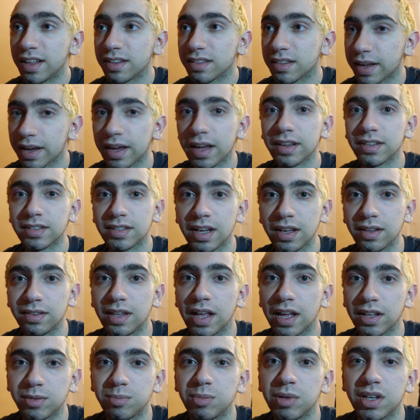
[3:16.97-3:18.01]
Like I said,
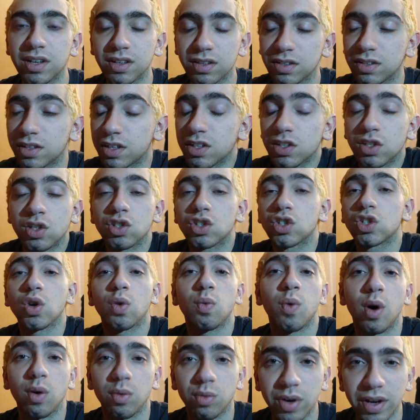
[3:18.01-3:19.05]
that's because they're so
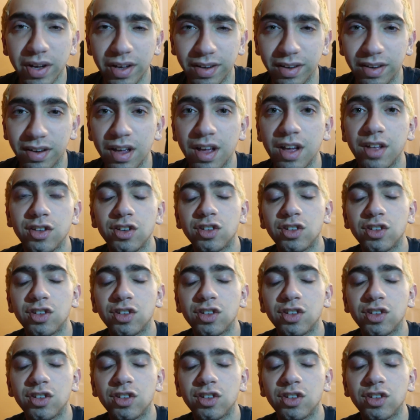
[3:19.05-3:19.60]
well written.